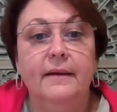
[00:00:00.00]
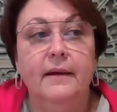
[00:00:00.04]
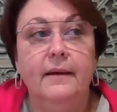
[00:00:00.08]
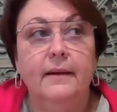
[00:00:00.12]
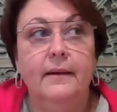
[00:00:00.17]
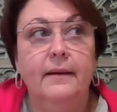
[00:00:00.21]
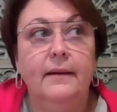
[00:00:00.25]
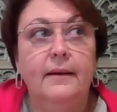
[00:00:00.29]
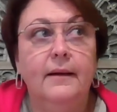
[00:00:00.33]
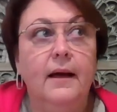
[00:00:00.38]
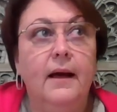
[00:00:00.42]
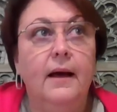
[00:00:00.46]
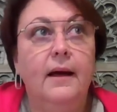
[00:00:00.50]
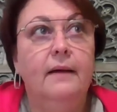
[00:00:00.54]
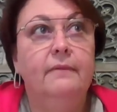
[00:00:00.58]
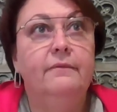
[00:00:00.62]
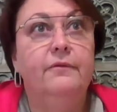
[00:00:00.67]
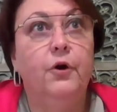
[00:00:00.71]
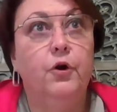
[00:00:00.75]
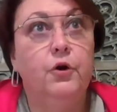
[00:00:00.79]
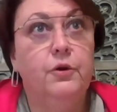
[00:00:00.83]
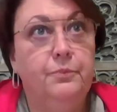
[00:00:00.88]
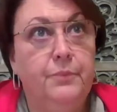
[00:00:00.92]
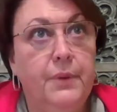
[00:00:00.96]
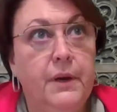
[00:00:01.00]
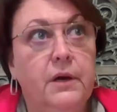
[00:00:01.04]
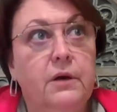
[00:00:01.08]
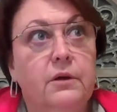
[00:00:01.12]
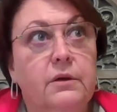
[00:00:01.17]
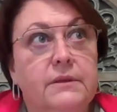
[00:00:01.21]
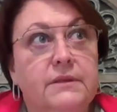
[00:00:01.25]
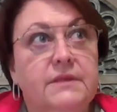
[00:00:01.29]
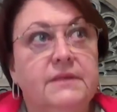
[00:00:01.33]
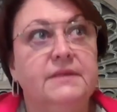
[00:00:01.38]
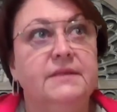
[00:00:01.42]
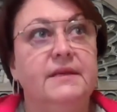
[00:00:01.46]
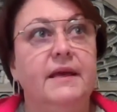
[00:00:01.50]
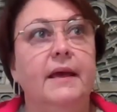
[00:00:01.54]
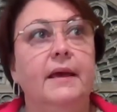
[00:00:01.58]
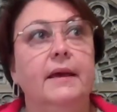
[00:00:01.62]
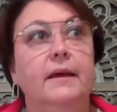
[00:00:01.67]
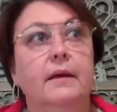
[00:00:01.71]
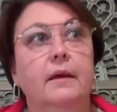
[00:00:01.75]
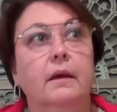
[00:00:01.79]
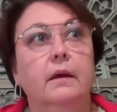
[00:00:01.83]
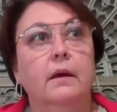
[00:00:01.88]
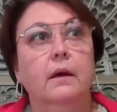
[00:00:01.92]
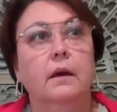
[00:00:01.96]
uh, I've heard parents
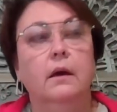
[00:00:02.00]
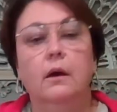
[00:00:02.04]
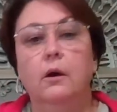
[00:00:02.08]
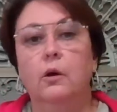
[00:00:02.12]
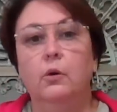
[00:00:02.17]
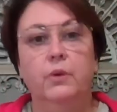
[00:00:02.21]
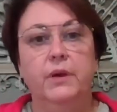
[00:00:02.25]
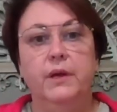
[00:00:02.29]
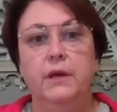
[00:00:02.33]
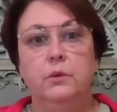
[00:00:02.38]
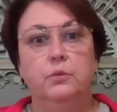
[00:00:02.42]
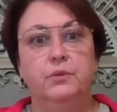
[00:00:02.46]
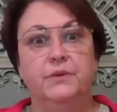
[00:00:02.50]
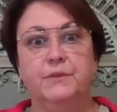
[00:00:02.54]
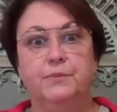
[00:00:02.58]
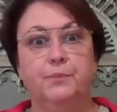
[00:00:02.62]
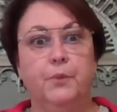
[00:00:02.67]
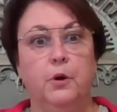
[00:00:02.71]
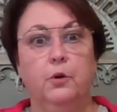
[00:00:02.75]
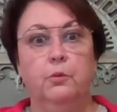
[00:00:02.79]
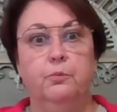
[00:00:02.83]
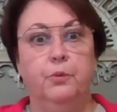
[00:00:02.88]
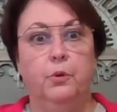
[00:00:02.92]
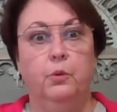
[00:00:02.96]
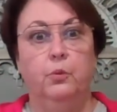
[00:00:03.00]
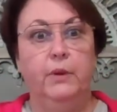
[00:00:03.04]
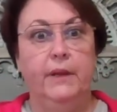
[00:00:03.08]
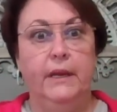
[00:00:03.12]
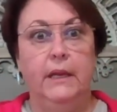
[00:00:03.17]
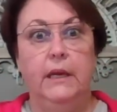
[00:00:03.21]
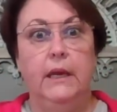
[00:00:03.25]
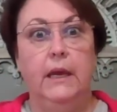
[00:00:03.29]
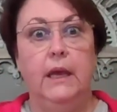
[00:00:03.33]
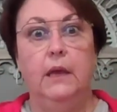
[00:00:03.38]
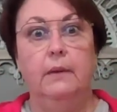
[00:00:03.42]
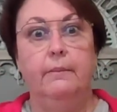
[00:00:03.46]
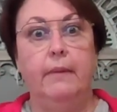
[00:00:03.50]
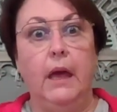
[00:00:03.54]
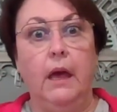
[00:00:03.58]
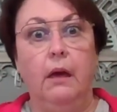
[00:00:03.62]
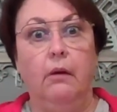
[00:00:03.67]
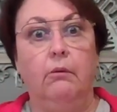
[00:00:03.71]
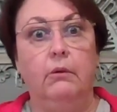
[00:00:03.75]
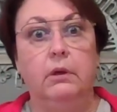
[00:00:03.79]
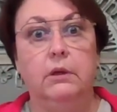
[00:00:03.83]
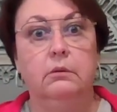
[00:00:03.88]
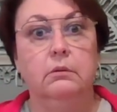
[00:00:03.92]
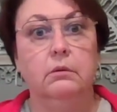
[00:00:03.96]
say, Oh, he was purple when he came
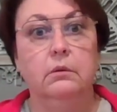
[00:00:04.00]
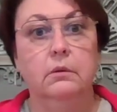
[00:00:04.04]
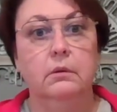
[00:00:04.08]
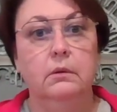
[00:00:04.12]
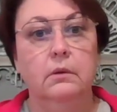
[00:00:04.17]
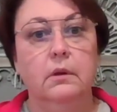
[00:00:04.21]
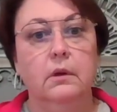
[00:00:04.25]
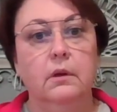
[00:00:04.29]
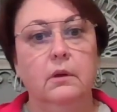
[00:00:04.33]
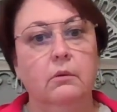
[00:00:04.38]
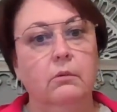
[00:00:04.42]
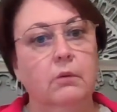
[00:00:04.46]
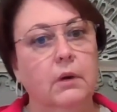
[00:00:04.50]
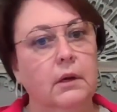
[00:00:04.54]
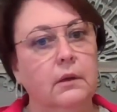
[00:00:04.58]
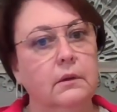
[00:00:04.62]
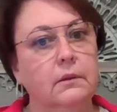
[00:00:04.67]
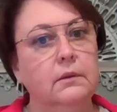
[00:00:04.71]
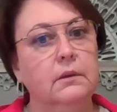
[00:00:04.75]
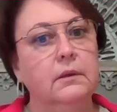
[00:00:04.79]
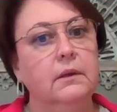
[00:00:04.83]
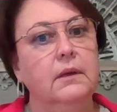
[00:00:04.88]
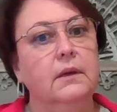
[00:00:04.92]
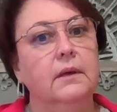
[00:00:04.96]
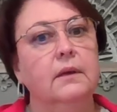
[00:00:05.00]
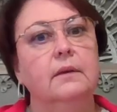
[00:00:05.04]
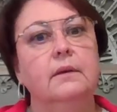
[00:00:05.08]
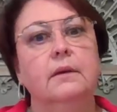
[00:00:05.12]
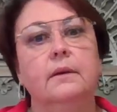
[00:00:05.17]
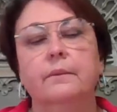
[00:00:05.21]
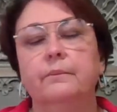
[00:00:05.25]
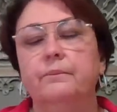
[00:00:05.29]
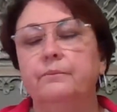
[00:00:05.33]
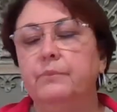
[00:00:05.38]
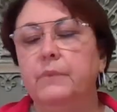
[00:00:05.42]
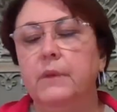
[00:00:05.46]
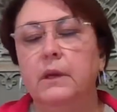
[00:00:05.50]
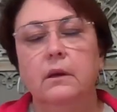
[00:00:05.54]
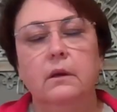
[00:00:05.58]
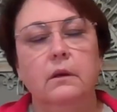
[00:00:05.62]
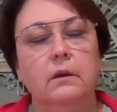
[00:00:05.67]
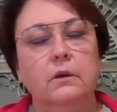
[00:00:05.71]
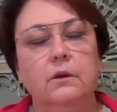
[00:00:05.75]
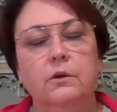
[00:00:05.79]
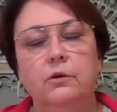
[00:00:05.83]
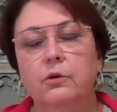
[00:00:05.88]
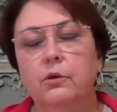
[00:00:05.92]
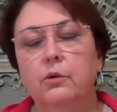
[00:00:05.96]
out. Well,
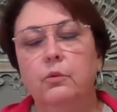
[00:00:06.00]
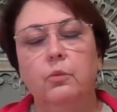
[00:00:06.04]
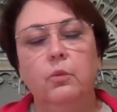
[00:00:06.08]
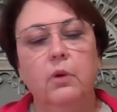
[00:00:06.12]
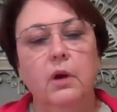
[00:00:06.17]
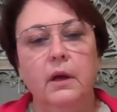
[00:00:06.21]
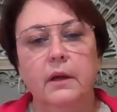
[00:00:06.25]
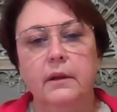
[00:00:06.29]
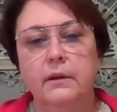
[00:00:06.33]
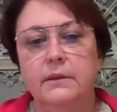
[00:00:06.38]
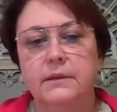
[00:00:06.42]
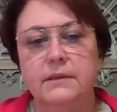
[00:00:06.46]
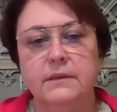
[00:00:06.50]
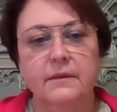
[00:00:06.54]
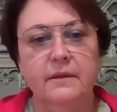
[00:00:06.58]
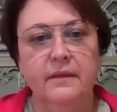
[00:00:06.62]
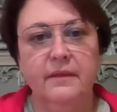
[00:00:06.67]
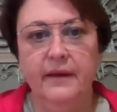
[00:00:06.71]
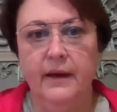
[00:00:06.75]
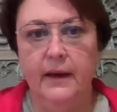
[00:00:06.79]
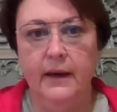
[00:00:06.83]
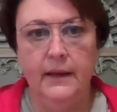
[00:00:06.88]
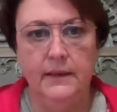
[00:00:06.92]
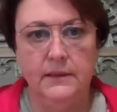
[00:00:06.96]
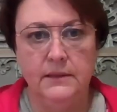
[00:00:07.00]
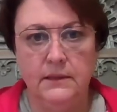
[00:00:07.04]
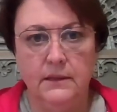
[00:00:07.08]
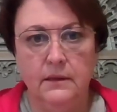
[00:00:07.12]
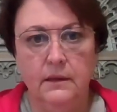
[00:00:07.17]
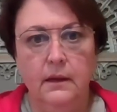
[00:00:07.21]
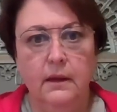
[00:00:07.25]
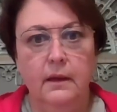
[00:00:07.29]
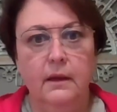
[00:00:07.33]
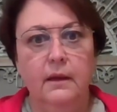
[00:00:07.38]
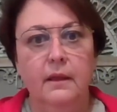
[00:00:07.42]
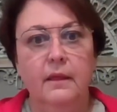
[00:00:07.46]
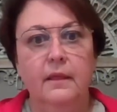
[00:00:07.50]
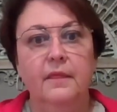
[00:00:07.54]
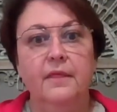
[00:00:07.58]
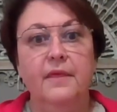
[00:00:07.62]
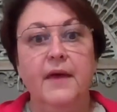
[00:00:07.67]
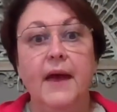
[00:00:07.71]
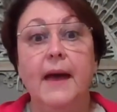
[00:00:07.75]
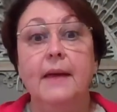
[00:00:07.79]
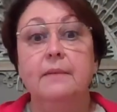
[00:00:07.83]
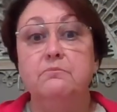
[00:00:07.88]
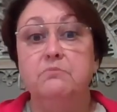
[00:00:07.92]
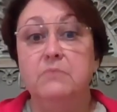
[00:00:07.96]
you don't want that.
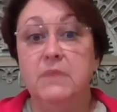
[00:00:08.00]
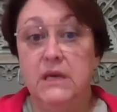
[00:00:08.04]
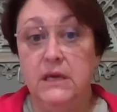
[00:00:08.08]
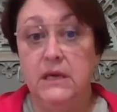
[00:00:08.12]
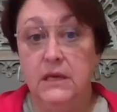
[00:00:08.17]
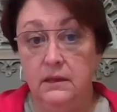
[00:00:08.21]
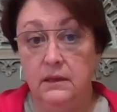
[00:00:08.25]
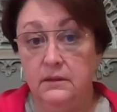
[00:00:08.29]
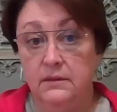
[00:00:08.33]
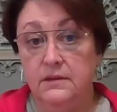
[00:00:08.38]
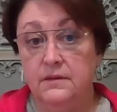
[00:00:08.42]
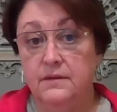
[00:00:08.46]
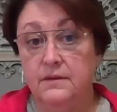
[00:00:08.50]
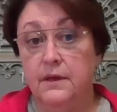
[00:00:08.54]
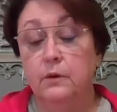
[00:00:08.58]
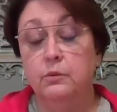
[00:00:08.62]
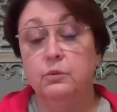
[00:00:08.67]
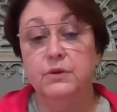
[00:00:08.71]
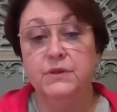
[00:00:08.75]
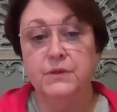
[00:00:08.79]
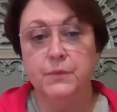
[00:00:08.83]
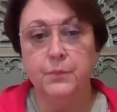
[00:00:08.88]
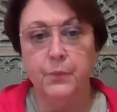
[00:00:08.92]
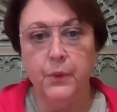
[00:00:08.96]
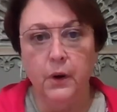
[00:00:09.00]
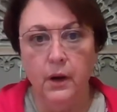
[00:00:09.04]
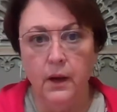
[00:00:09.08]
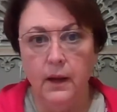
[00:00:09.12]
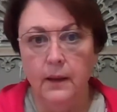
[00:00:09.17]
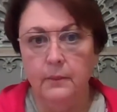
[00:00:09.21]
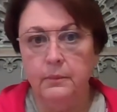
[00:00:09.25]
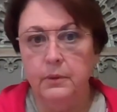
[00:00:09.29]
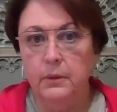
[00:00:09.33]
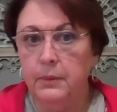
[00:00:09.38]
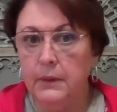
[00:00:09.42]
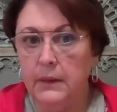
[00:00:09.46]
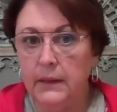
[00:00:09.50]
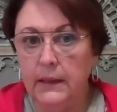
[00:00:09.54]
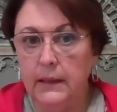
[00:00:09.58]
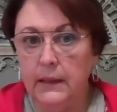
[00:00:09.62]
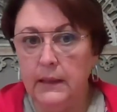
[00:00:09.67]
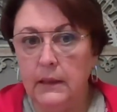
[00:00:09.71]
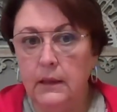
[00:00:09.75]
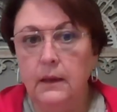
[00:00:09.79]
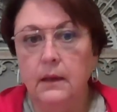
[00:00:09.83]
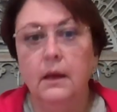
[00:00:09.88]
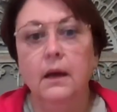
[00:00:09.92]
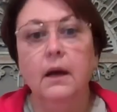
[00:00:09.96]
That means there was
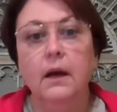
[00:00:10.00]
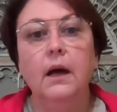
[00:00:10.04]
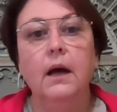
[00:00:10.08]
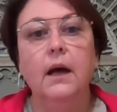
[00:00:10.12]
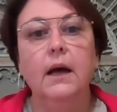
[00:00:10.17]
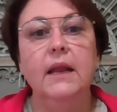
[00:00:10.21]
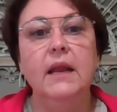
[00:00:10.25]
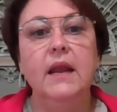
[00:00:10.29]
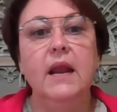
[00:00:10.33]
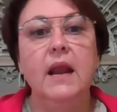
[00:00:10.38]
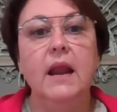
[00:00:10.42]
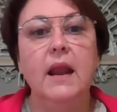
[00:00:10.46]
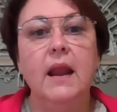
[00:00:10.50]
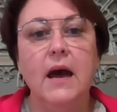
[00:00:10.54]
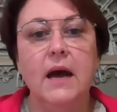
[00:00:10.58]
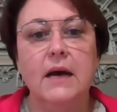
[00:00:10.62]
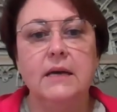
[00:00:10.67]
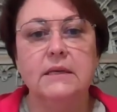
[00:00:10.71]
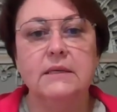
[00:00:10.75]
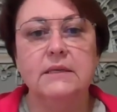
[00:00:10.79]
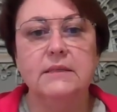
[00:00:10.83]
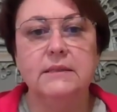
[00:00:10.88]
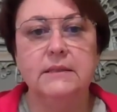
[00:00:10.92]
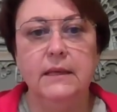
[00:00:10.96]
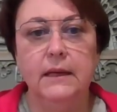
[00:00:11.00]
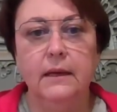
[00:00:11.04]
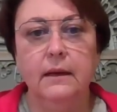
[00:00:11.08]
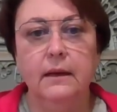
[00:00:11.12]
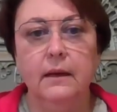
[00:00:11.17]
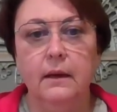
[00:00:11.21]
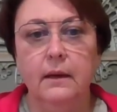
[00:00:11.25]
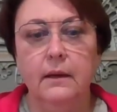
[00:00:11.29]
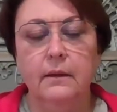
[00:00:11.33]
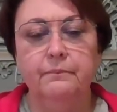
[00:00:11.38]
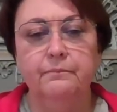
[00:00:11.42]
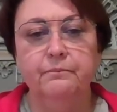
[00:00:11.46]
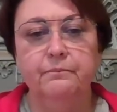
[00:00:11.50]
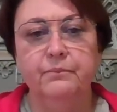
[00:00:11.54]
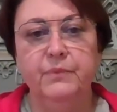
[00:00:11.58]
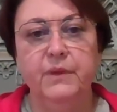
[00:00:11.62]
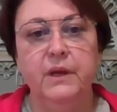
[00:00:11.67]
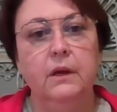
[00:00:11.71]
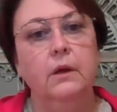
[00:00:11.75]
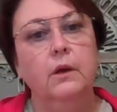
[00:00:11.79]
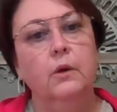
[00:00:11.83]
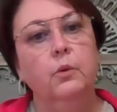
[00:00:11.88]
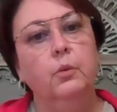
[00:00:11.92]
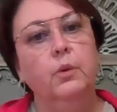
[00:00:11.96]
probably anoxia.
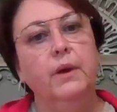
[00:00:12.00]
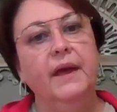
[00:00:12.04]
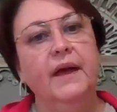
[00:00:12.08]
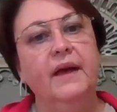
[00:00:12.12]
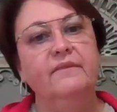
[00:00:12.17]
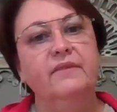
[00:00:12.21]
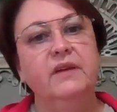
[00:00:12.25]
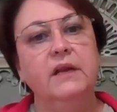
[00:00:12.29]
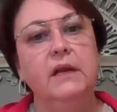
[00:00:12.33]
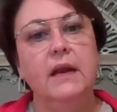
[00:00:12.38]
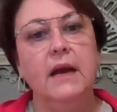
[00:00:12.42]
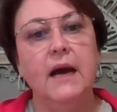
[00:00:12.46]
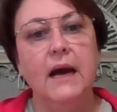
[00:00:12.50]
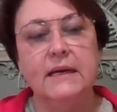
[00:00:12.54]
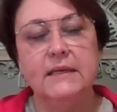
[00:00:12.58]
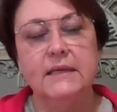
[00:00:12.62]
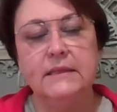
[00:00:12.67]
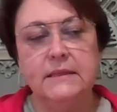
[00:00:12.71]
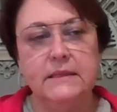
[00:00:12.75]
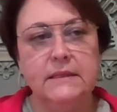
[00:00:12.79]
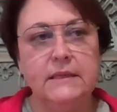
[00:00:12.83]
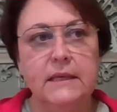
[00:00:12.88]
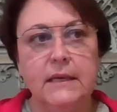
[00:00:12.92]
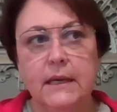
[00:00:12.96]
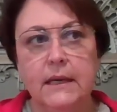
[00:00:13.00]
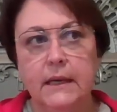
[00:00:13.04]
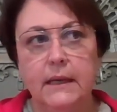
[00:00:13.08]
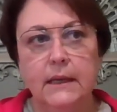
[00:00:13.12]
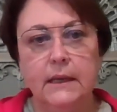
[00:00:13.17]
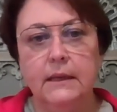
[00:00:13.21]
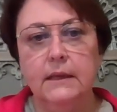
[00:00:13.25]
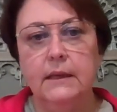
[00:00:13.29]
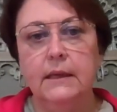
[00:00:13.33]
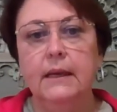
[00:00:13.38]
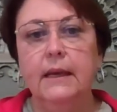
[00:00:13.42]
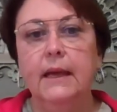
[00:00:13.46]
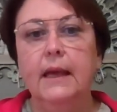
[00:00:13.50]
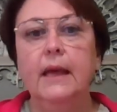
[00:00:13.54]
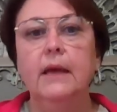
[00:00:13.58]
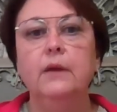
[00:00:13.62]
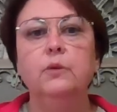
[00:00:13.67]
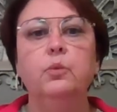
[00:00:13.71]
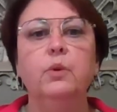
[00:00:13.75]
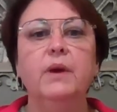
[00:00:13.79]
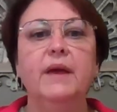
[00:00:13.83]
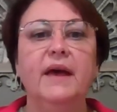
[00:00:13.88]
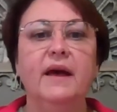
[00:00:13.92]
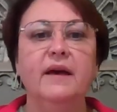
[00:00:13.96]
We have anoxia
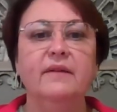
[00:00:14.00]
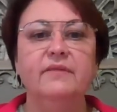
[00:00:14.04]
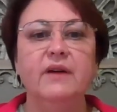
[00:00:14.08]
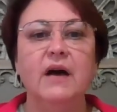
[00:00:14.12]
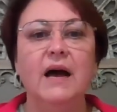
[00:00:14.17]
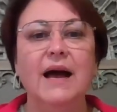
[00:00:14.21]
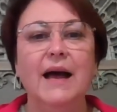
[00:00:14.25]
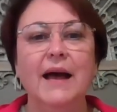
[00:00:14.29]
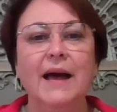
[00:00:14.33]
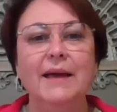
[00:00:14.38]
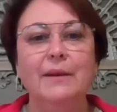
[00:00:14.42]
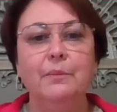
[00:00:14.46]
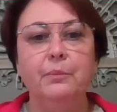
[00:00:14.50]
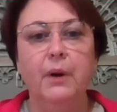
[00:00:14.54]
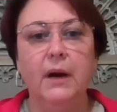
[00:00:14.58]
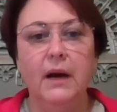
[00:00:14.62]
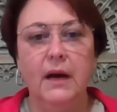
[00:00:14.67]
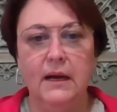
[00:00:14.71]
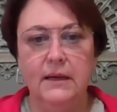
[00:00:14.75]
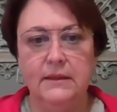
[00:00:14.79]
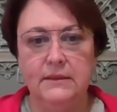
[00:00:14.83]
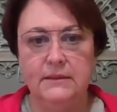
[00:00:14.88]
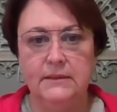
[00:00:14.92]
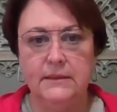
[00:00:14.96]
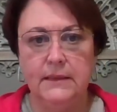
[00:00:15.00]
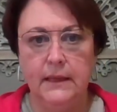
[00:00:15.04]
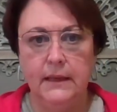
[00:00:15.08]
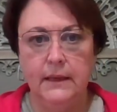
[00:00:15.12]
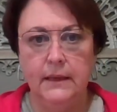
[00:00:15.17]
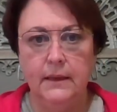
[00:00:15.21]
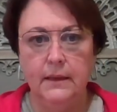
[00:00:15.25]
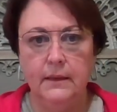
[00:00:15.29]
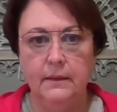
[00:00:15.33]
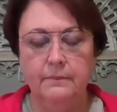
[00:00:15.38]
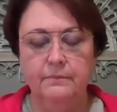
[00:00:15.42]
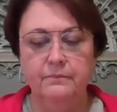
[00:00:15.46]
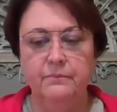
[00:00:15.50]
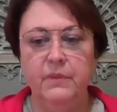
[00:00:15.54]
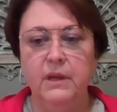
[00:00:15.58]
and we have hypoxia.